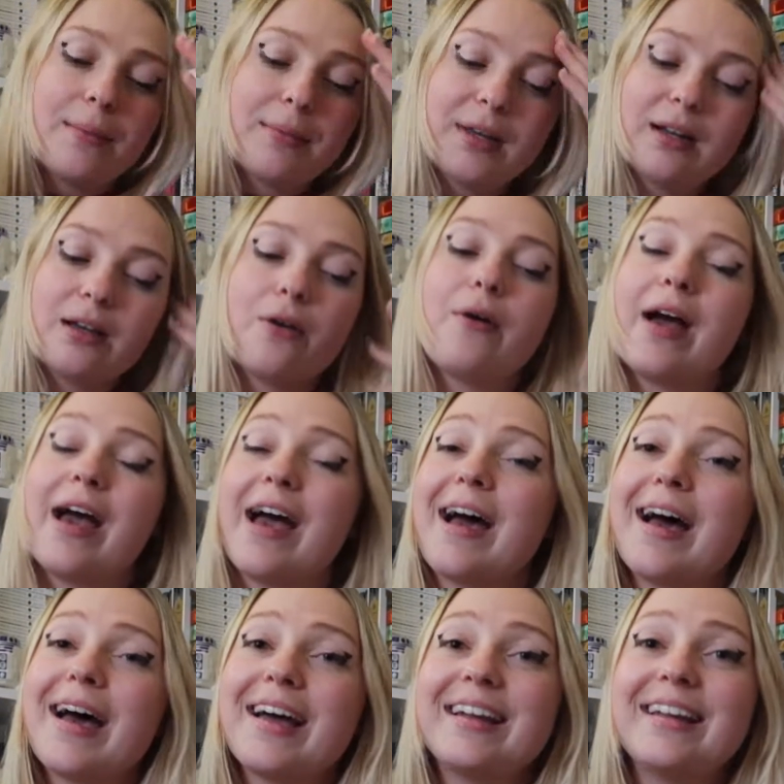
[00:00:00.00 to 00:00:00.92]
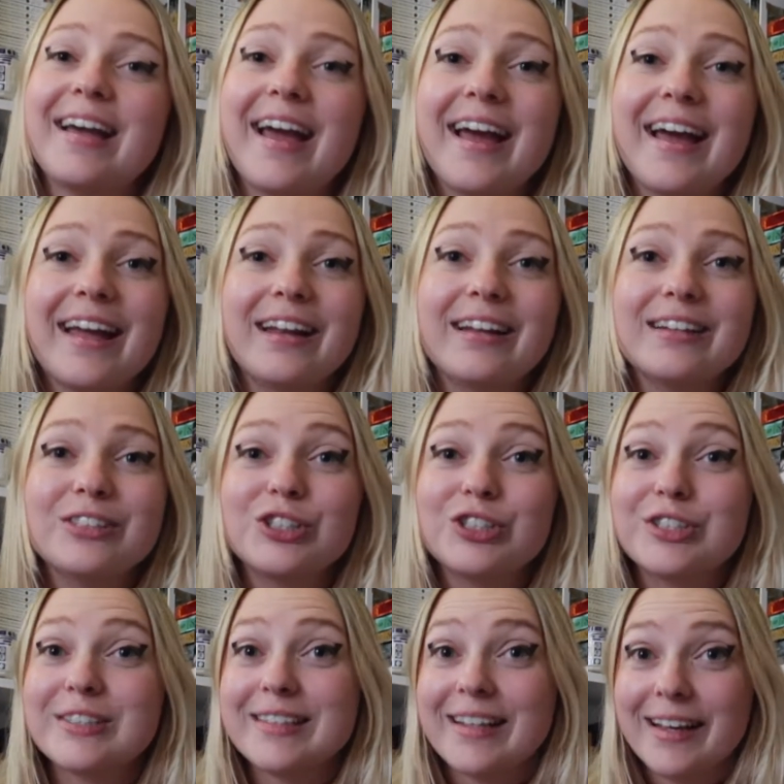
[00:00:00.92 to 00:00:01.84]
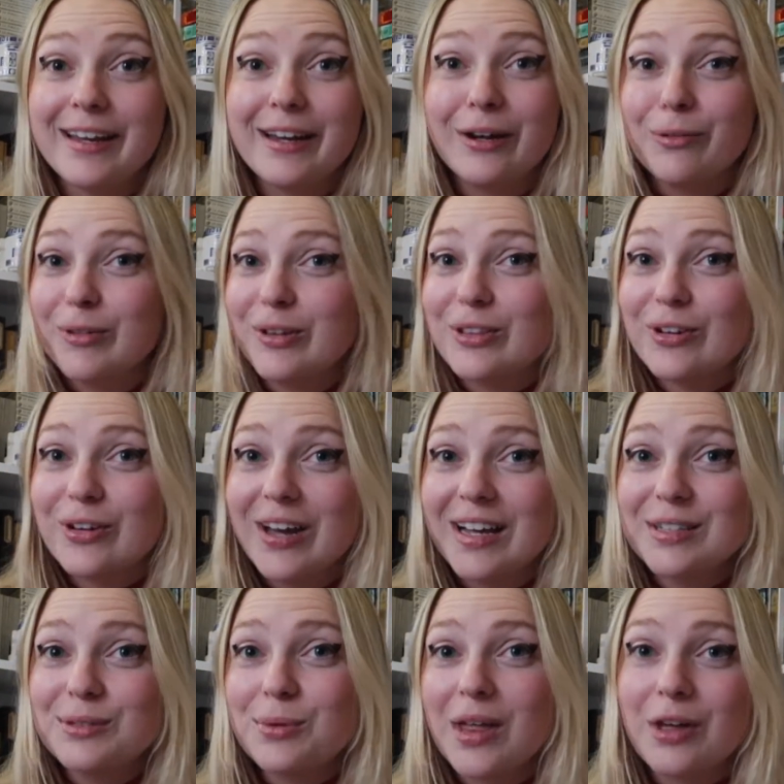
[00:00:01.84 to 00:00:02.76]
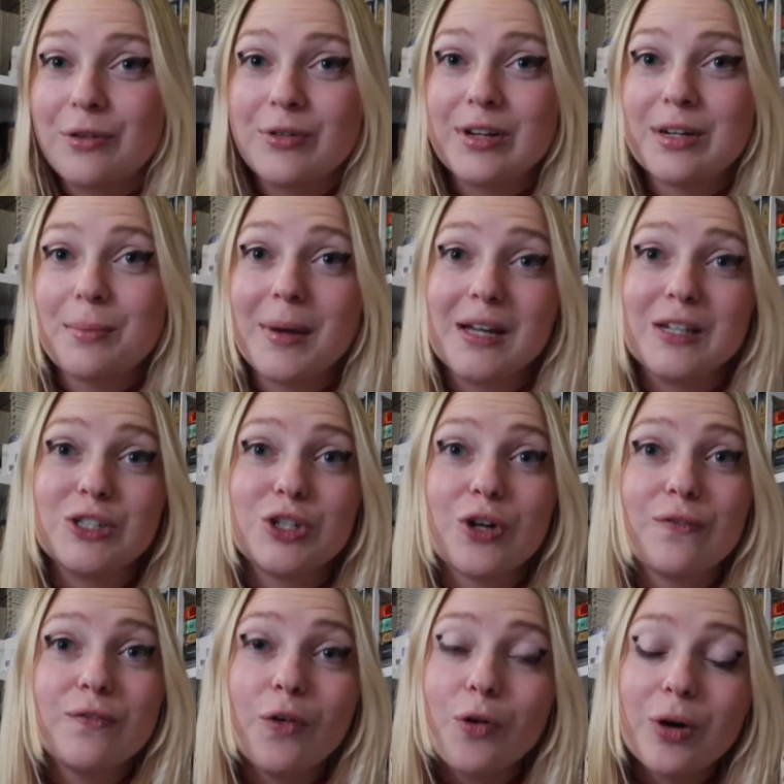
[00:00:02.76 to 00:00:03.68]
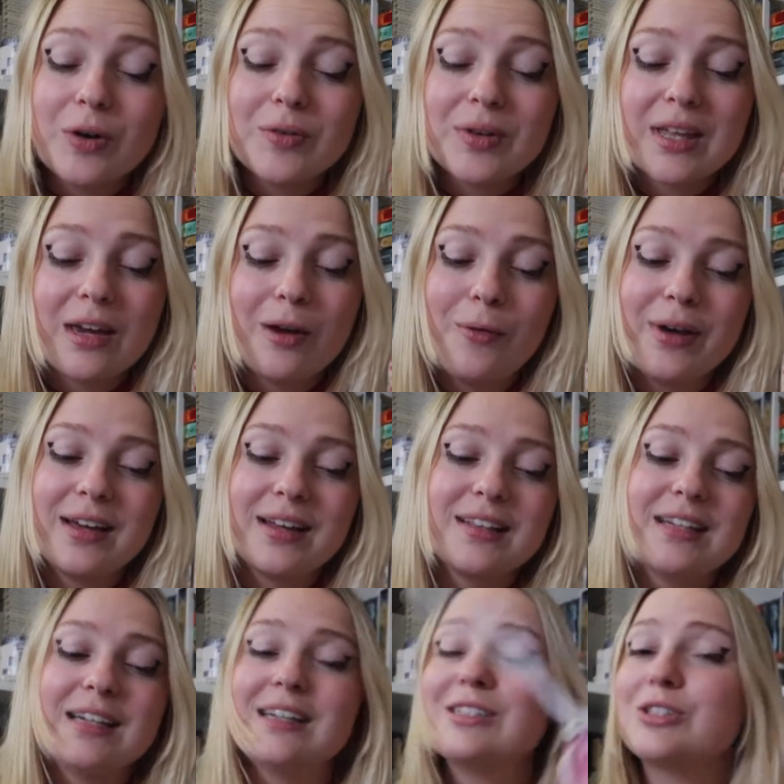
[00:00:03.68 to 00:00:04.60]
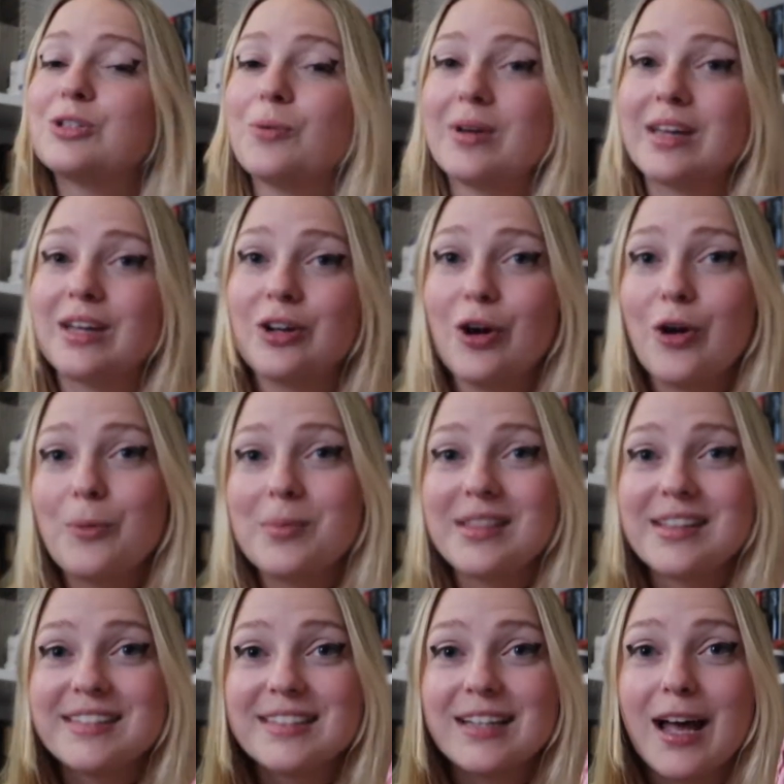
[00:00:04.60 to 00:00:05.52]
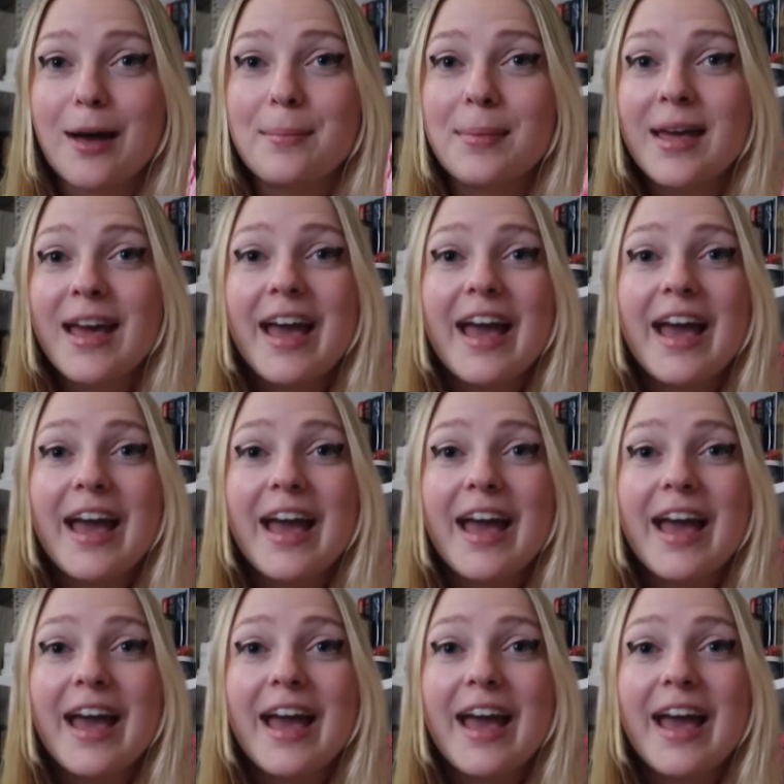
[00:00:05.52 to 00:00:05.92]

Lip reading: gonna go ahead and just sit here with you guys while I read to page 4 really quickly so we can open this up,